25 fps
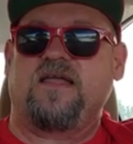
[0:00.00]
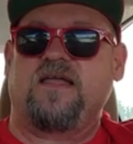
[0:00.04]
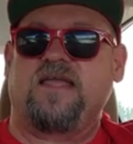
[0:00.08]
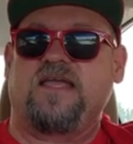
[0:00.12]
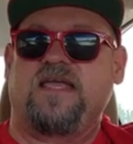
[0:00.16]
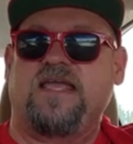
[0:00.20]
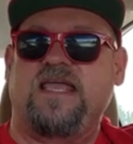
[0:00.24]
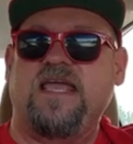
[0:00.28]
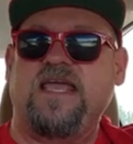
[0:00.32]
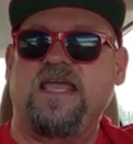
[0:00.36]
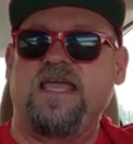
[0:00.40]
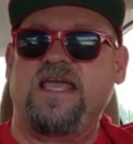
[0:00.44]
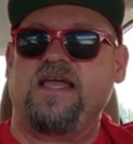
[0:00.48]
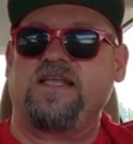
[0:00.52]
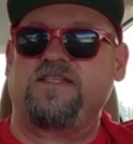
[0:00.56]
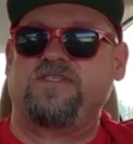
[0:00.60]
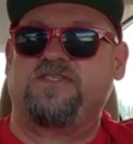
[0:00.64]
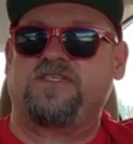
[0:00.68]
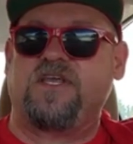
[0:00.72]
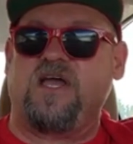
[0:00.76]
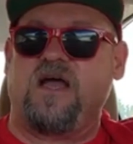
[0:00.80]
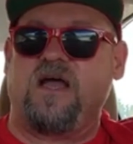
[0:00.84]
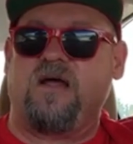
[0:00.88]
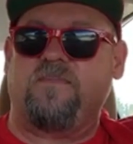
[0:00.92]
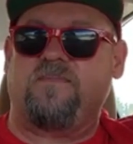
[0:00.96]
he
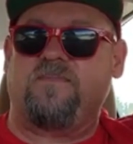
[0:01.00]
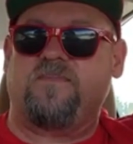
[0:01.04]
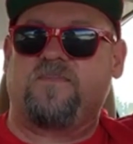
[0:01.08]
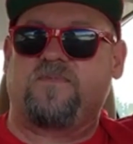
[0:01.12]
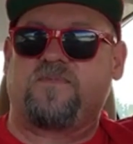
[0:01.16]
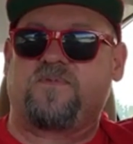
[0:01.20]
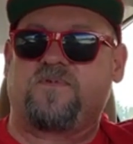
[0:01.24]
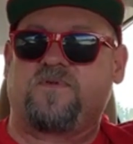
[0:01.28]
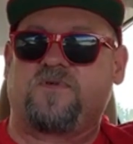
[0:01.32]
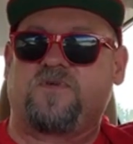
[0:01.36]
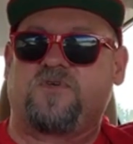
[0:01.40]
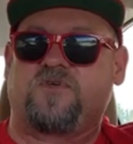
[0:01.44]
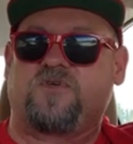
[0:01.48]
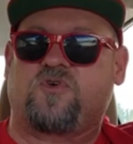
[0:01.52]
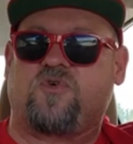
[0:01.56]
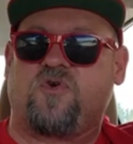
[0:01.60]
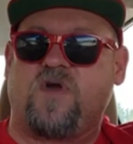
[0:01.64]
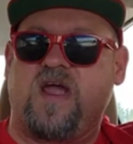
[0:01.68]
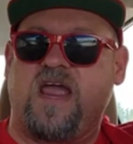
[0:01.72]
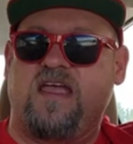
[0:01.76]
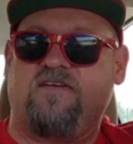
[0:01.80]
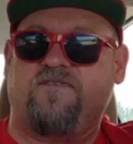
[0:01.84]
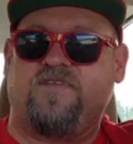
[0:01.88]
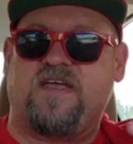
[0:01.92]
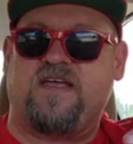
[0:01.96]
ends up
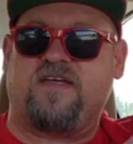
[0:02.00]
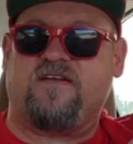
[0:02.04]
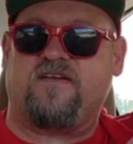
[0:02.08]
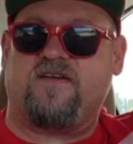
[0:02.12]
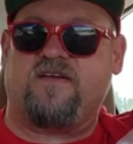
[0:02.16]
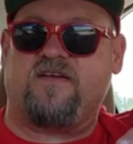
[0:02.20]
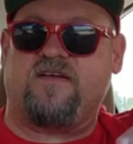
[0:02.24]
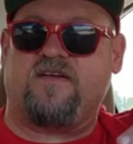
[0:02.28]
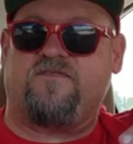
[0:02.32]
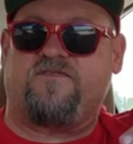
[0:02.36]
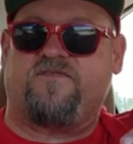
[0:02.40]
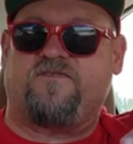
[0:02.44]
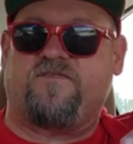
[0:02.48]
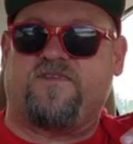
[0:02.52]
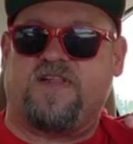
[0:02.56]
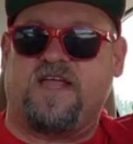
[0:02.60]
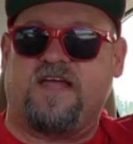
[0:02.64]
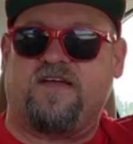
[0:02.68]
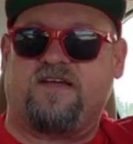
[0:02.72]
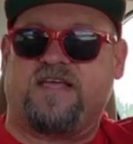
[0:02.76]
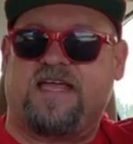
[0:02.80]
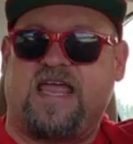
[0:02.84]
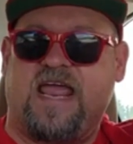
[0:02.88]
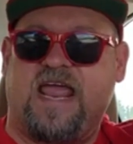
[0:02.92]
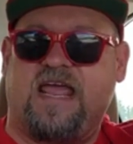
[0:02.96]
craving
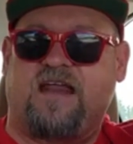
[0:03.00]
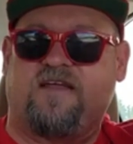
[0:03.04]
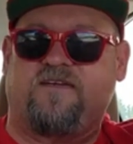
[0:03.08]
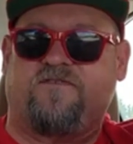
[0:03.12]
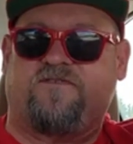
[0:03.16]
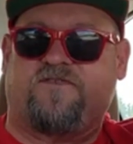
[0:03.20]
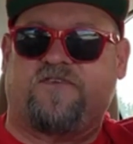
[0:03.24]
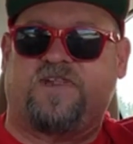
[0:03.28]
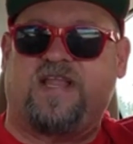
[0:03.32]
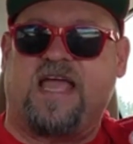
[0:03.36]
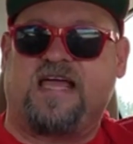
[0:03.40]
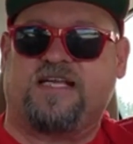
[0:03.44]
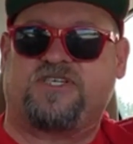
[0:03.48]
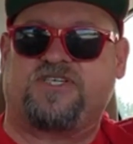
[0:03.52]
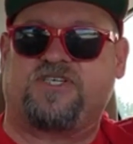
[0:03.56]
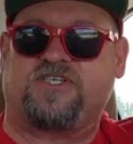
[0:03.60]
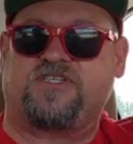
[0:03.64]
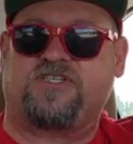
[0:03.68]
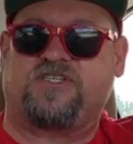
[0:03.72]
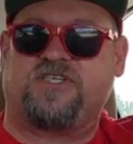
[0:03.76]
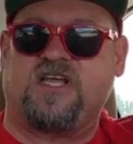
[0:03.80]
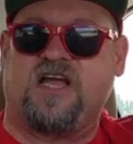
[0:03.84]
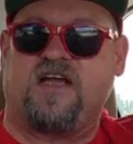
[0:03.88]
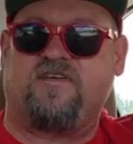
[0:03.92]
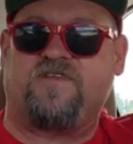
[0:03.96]
flesh
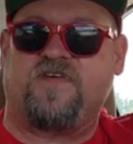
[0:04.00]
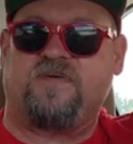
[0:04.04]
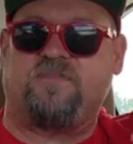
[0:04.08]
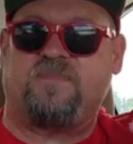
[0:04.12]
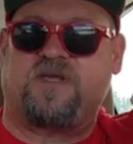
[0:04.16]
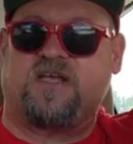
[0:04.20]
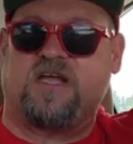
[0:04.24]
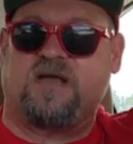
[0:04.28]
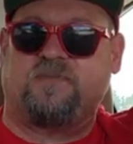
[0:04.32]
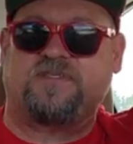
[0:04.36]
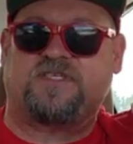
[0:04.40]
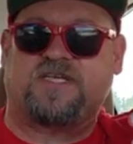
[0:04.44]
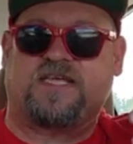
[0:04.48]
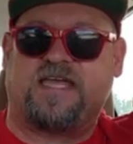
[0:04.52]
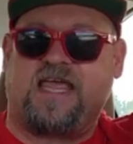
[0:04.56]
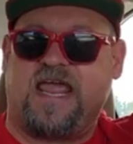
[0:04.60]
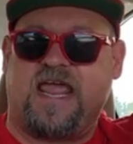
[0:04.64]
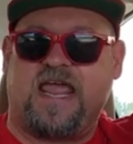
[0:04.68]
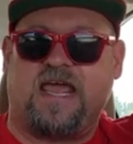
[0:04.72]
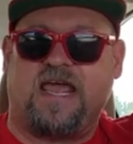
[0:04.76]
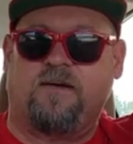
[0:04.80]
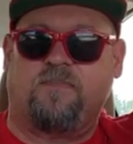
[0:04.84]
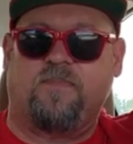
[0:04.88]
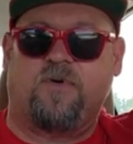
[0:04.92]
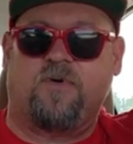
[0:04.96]
and stuff and becomes a
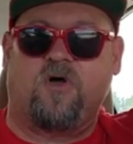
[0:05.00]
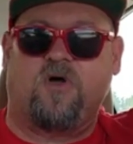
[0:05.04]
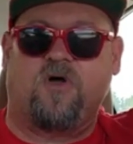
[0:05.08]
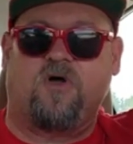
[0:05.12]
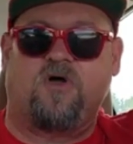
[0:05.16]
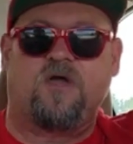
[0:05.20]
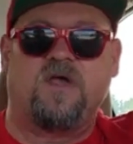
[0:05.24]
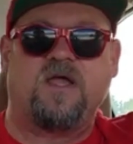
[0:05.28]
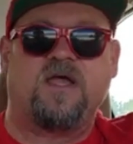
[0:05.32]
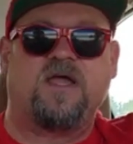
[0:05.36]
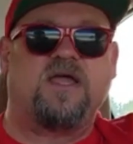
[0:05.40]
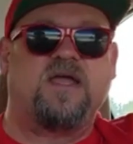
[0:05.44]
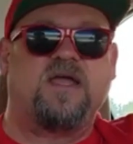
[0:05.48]
cannibal.